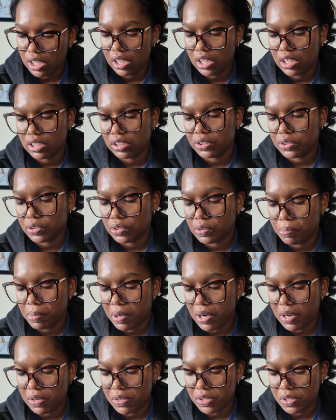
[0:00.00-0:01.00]
a little
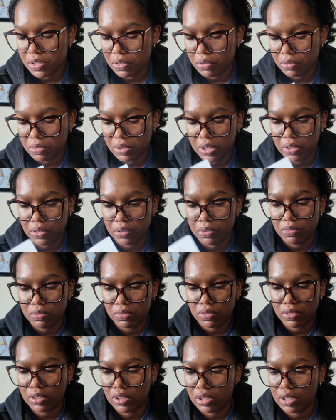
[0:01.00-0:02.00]
personal note
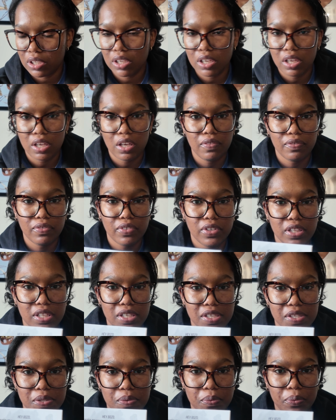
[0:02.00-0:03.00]
for
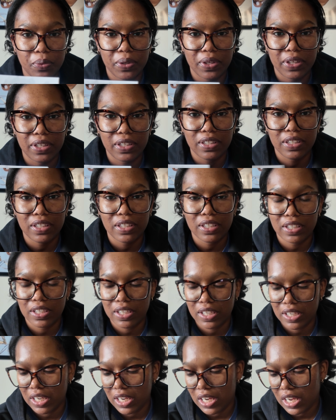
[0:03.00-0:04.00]
this one.
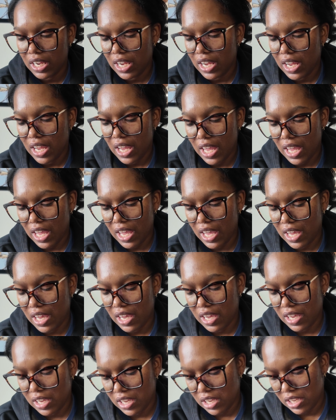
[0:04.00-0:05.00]

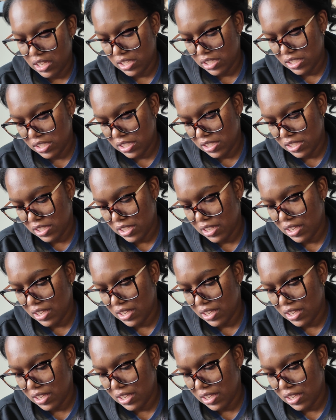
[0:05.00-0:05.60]
And